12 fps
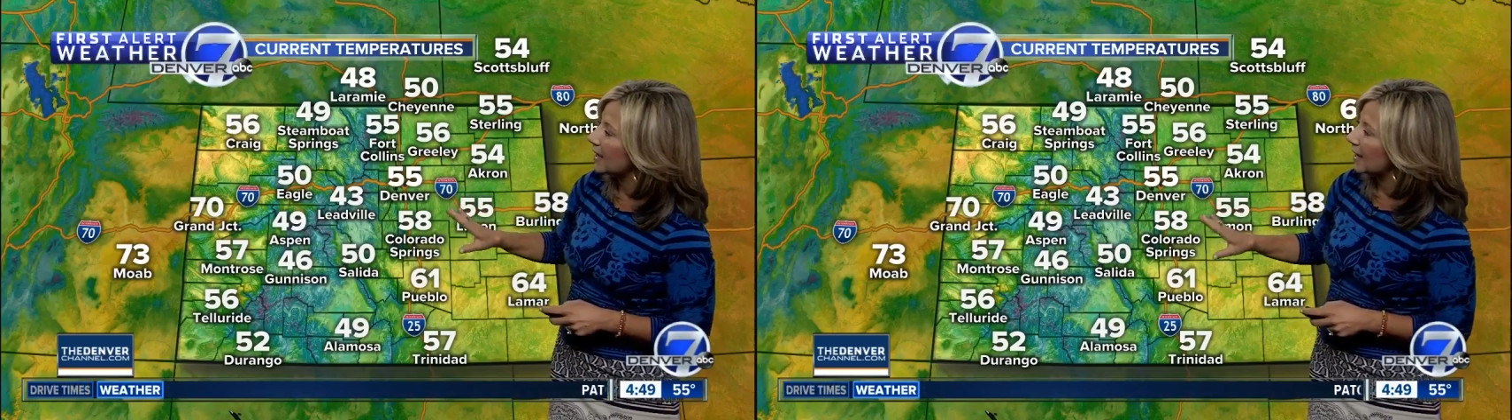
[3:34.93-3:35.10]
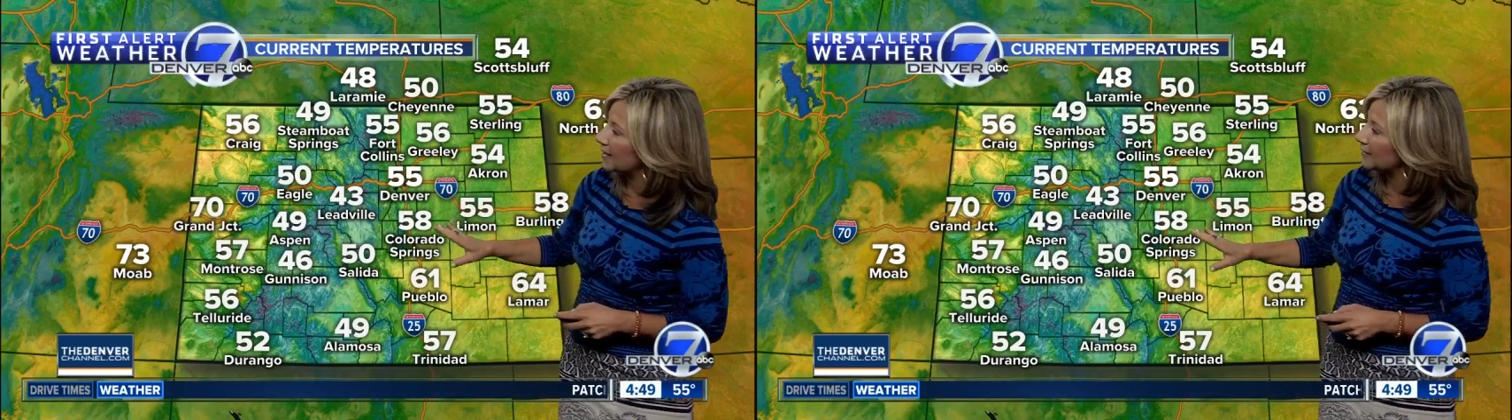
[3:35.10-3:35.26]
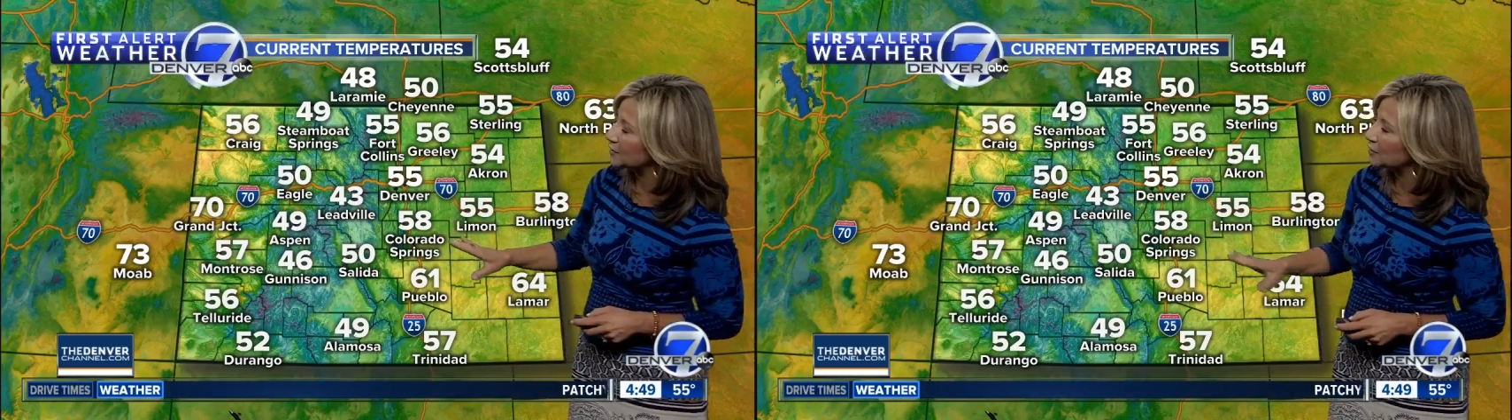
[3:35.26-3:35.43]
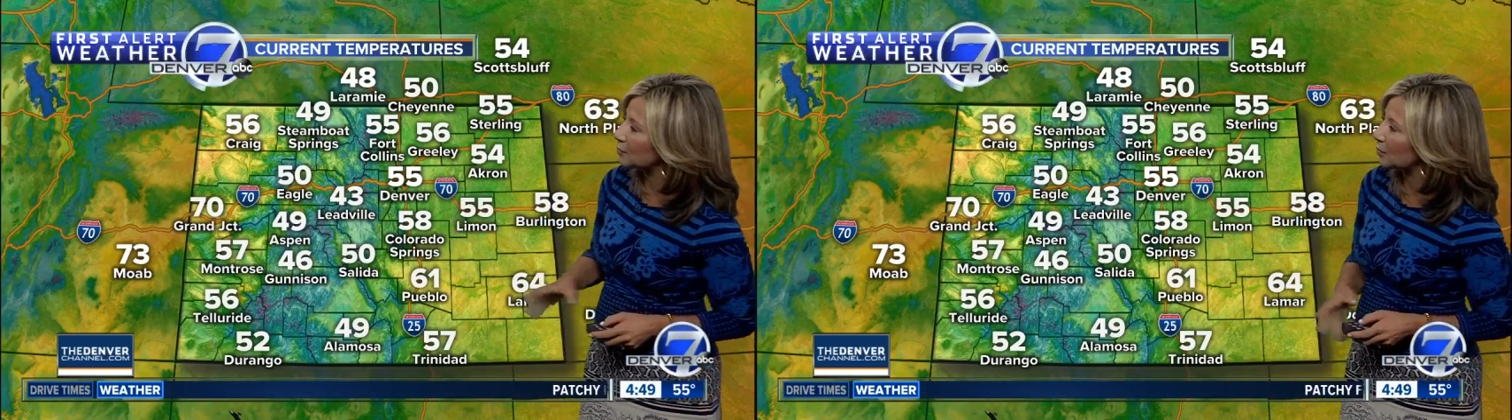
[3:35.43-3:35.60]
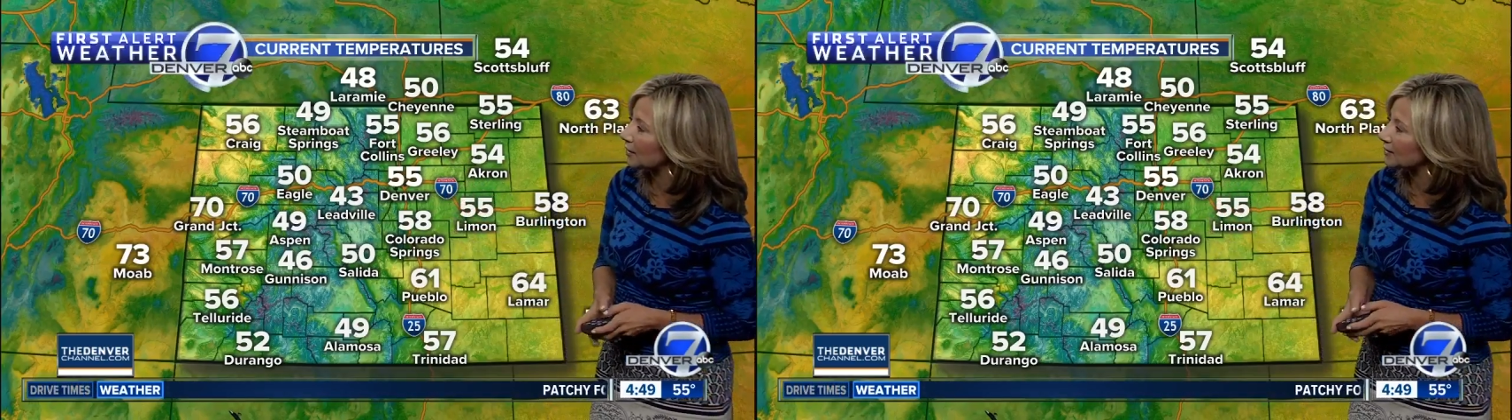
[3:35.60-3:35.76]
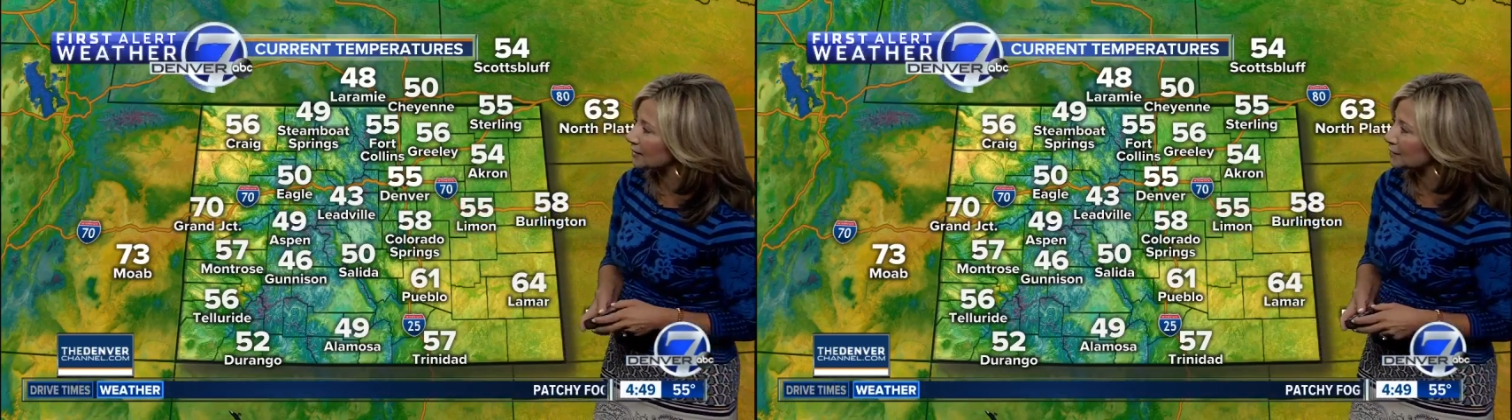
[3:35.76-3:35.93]
and in the
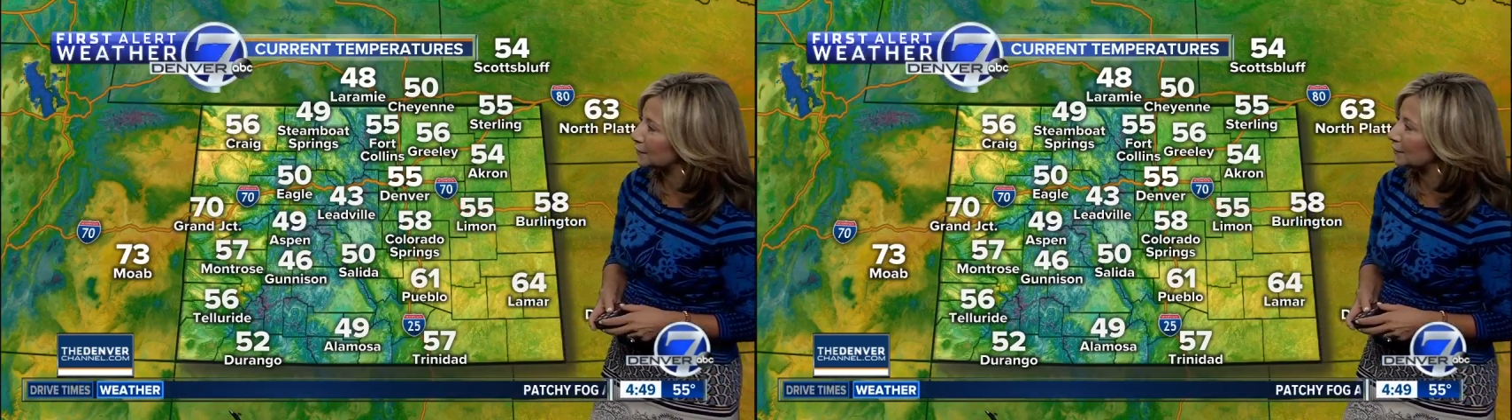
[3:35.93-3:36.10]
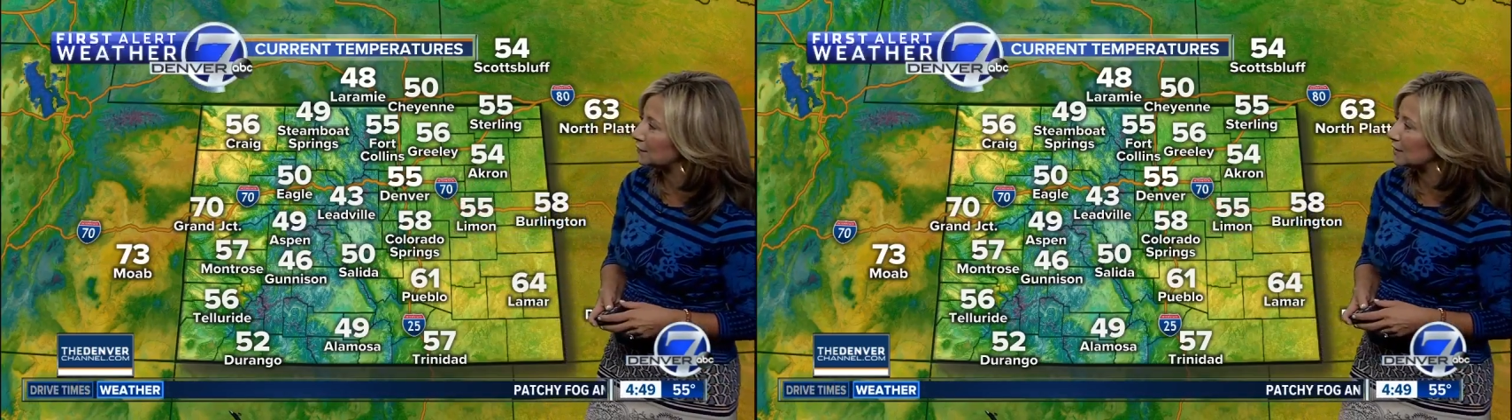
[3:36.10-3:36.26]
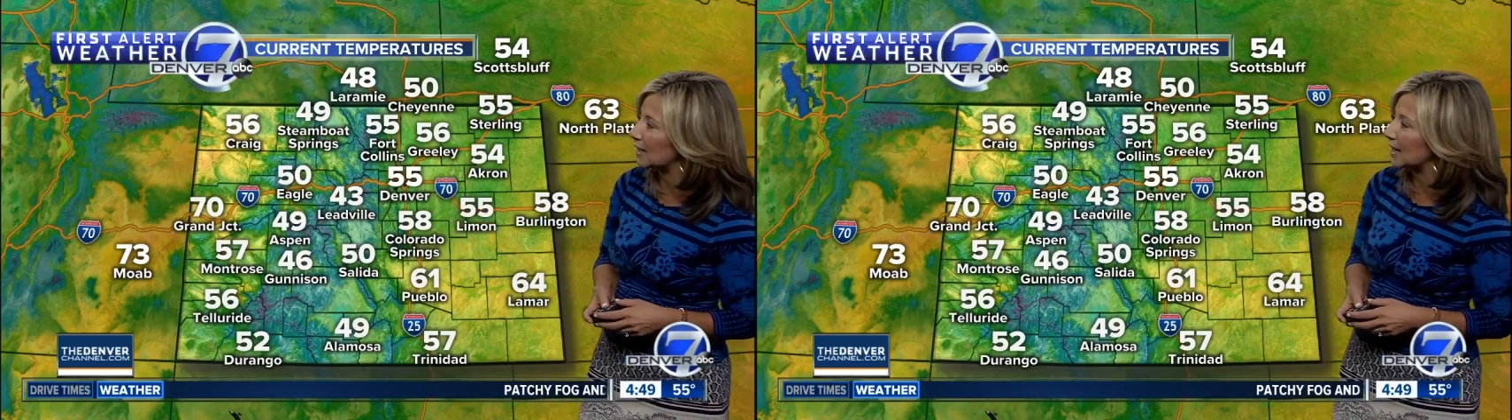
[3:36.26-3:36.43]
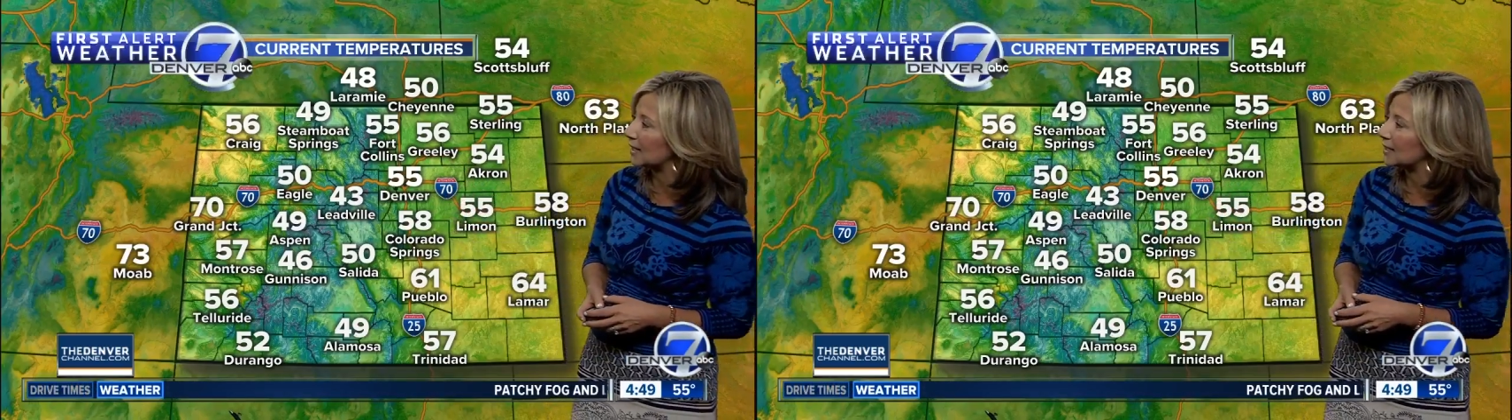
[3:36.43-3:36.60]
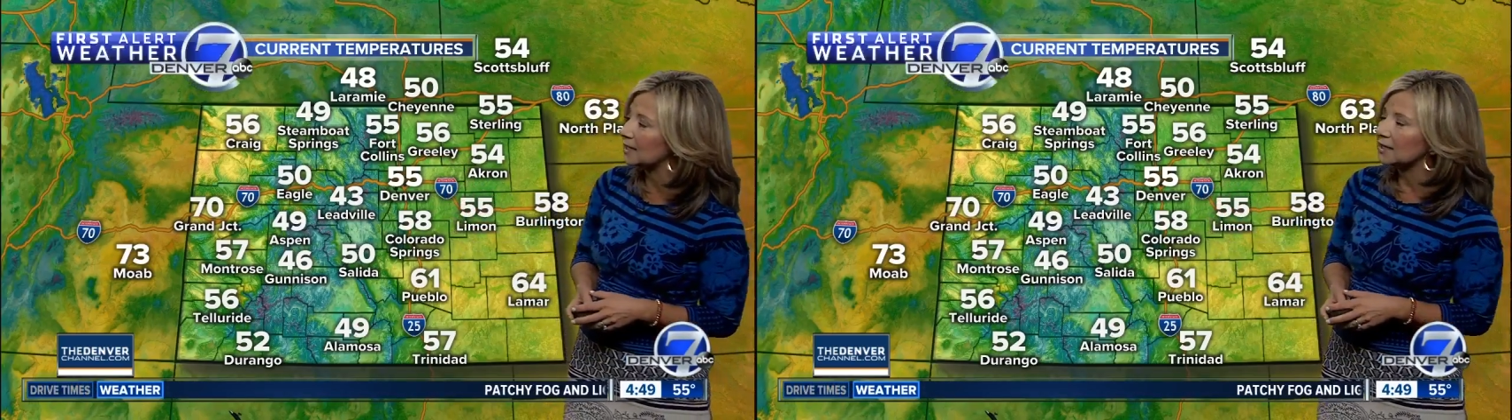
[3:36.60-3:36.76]
Springs it's 58.